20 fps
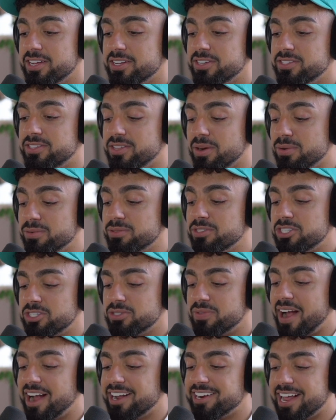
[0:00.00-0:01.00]
don't
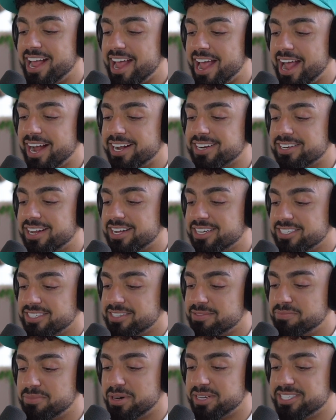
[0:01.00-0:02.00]
try to act like
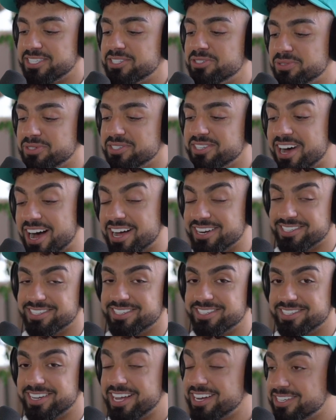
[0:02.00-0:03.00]
somebody you're not.
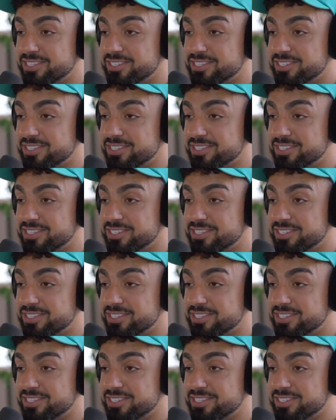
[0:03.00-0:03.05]
That